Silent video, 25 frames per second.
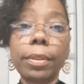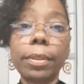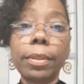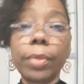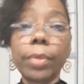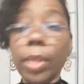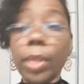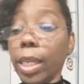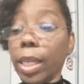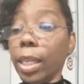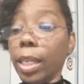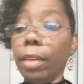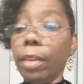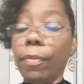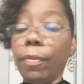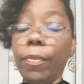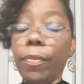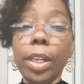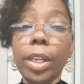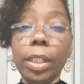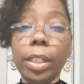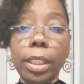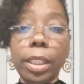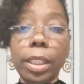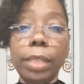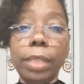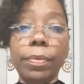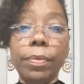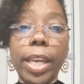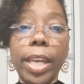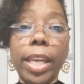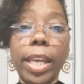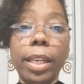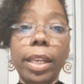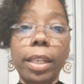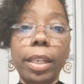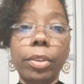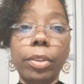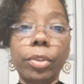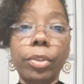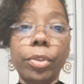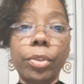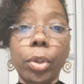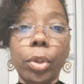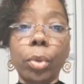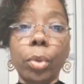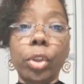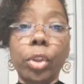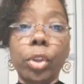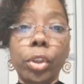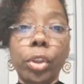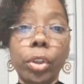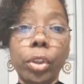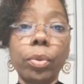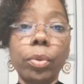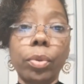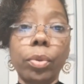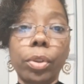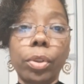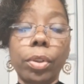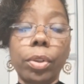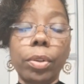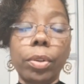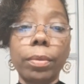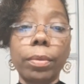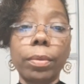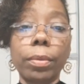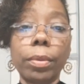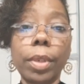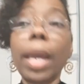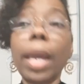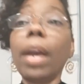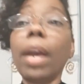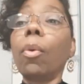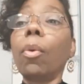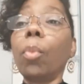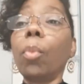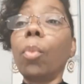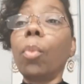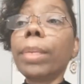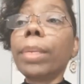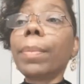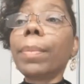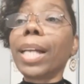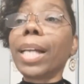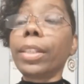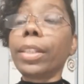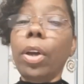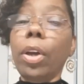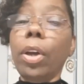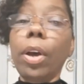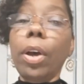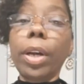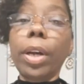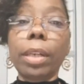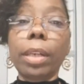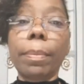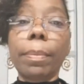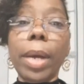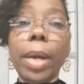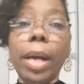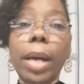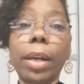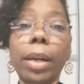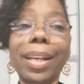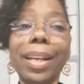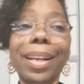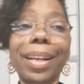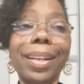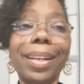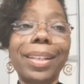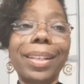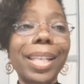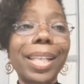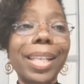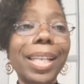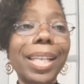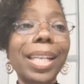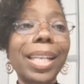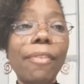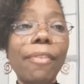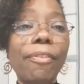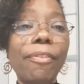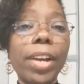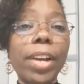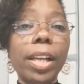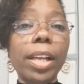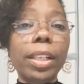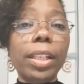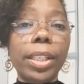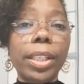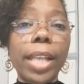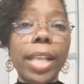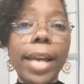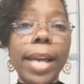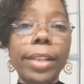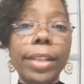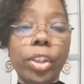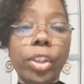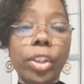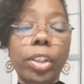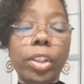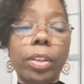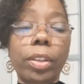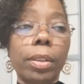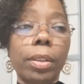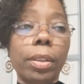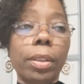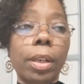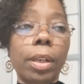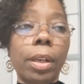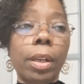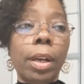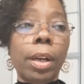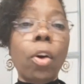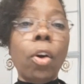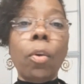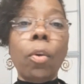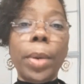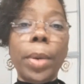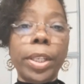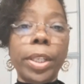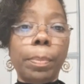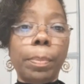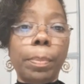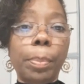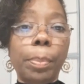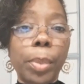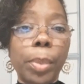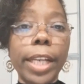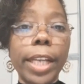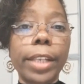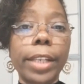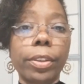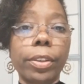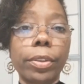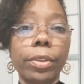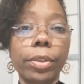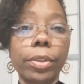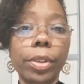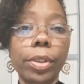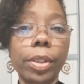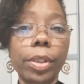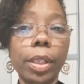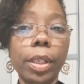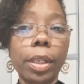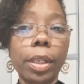the NFL if they so choose to. What am I talking about? The NFL is not just a whole bunch of players.